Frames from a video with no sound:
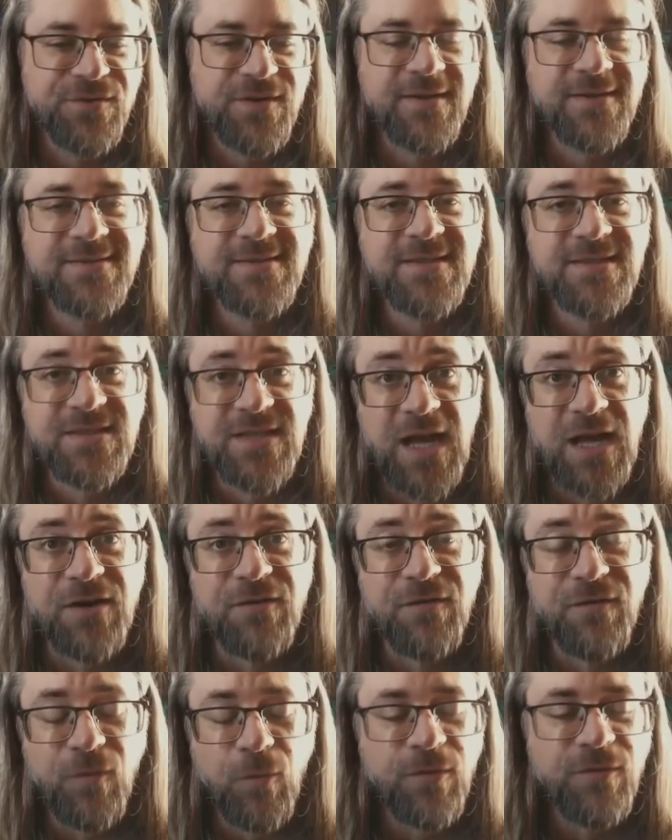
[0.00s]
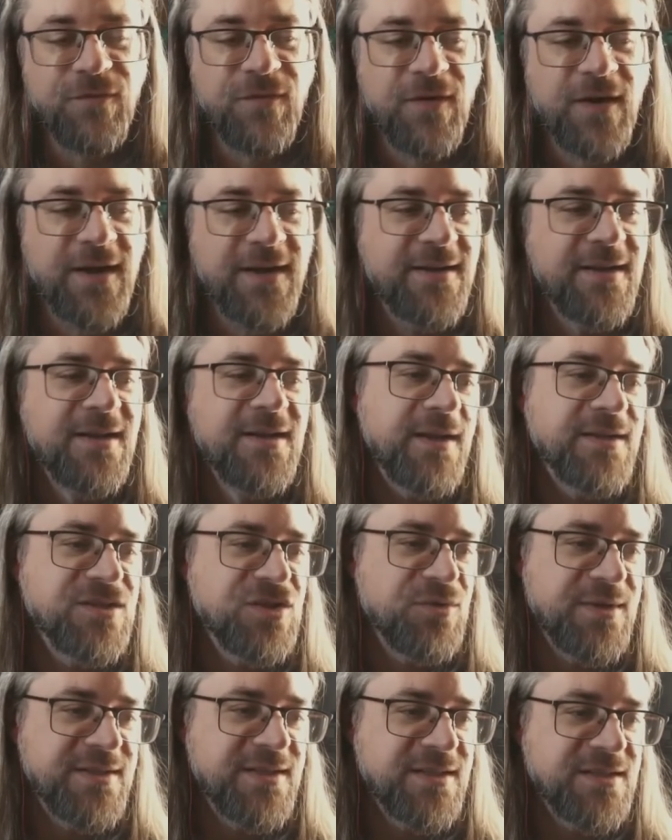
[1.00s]
Now this is not a fortified week,
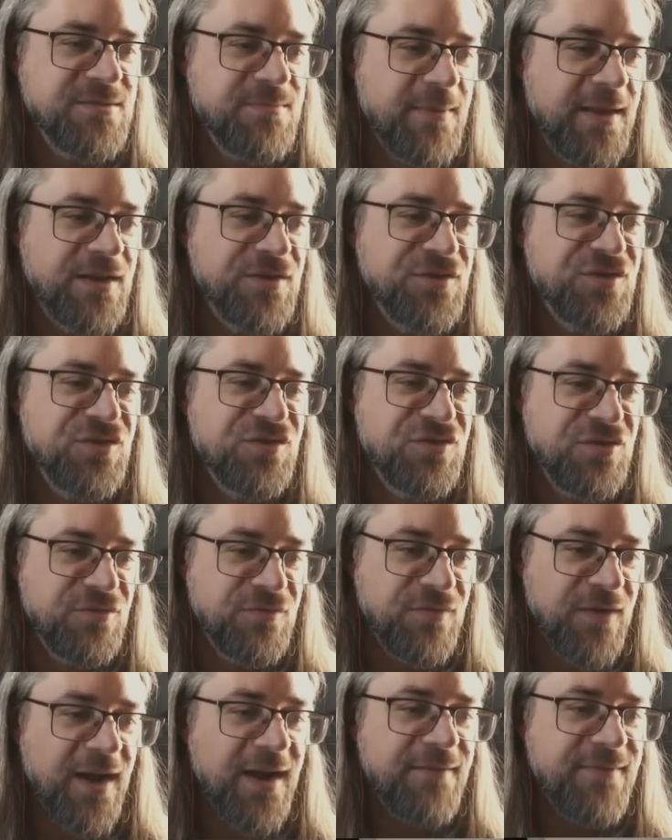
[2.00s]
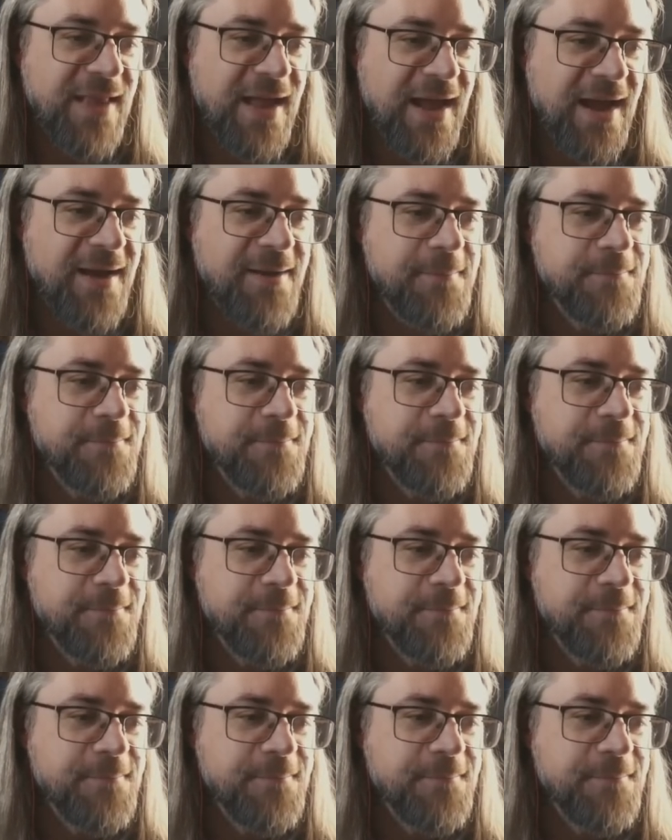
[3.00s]
so he does manage to survive that.